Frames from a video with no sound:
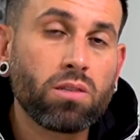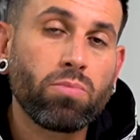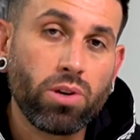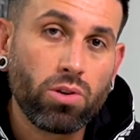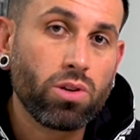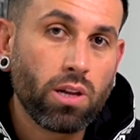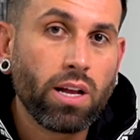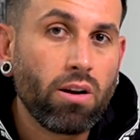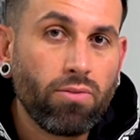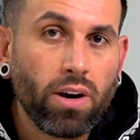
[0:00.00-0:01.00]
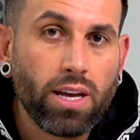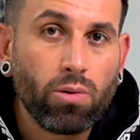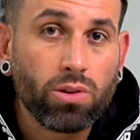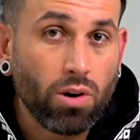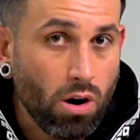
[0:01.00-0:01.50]
but you should clarify that
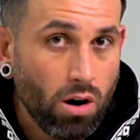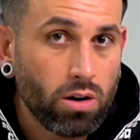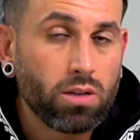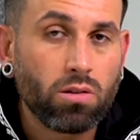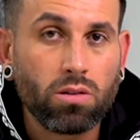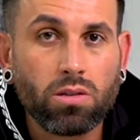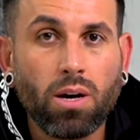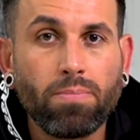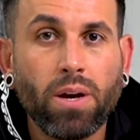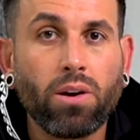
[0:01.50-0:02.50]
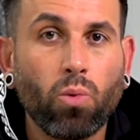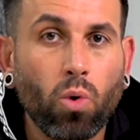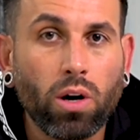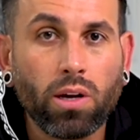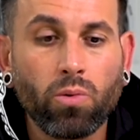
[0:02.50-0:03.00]
with the artist or the shop that you're
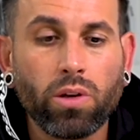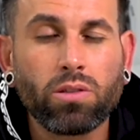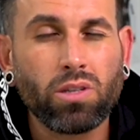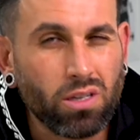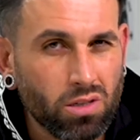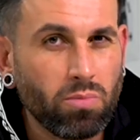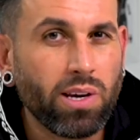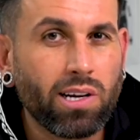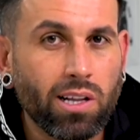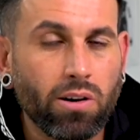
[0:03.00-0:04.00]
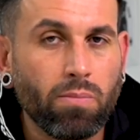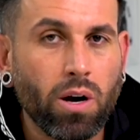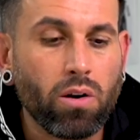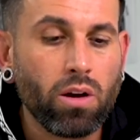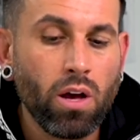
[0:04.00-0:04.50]
working with just to be clear about it.